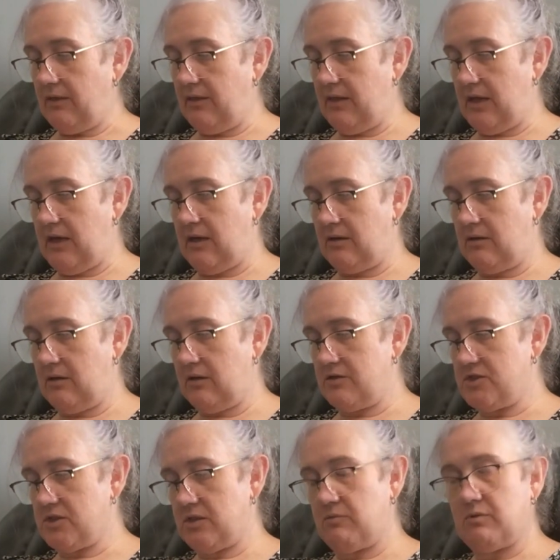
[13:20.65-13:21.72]
then
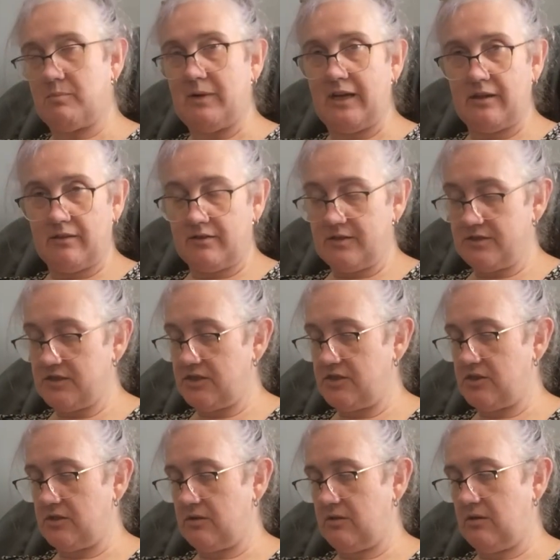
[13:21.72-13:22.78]
she will make the
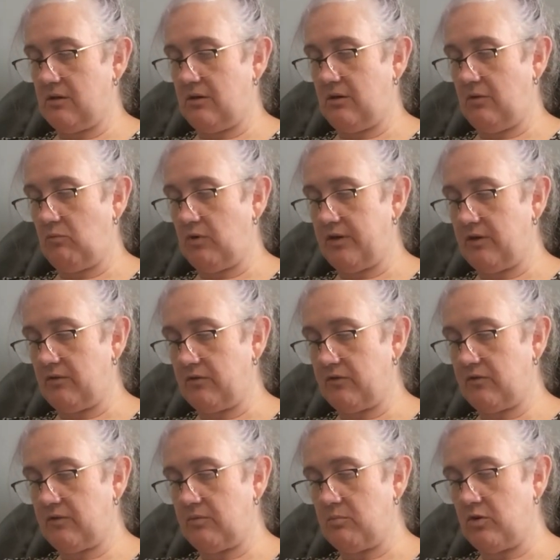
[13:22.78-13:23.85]
decision on what else
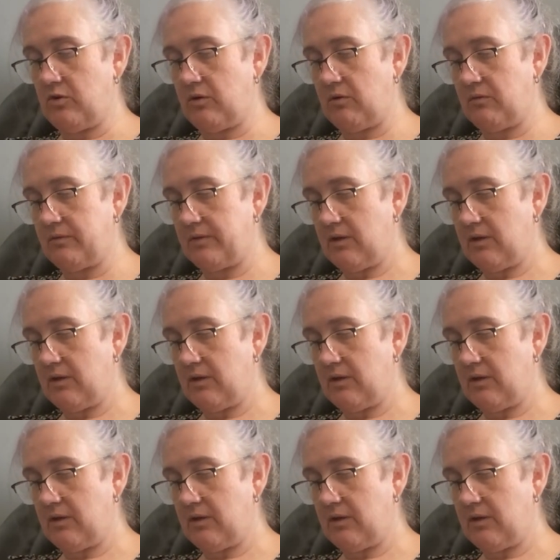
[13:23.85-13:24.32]
to move.